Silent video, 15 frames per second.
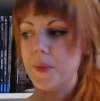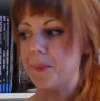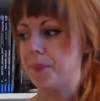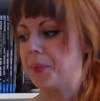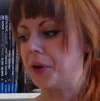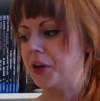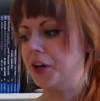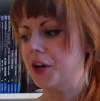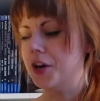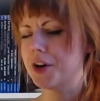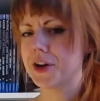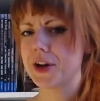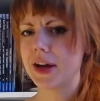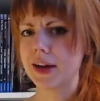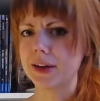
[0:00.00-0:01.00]

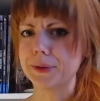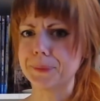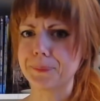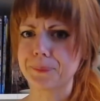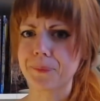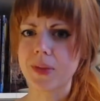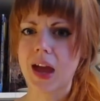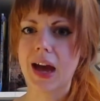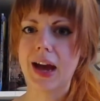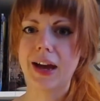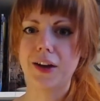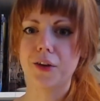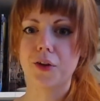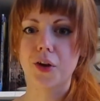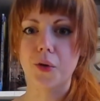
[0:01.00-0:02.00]
but I
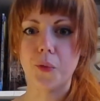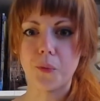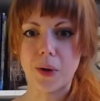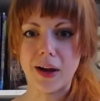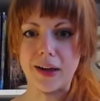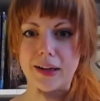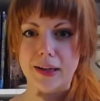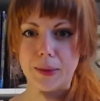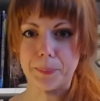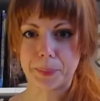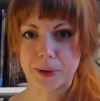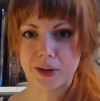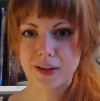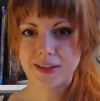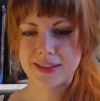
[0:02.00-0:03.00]
don't know why,
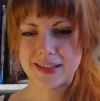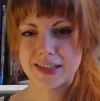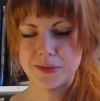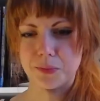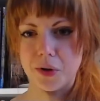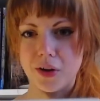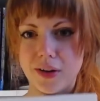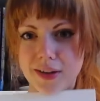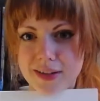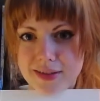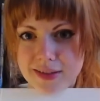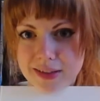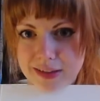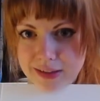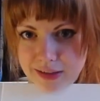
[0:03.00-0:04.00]
but this one
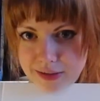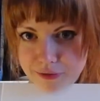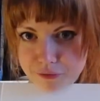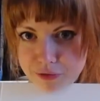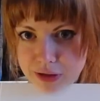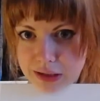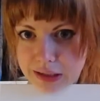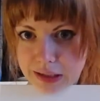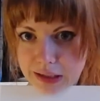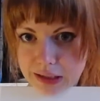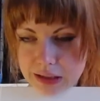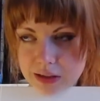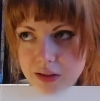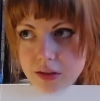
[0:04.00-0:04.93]
didn't really.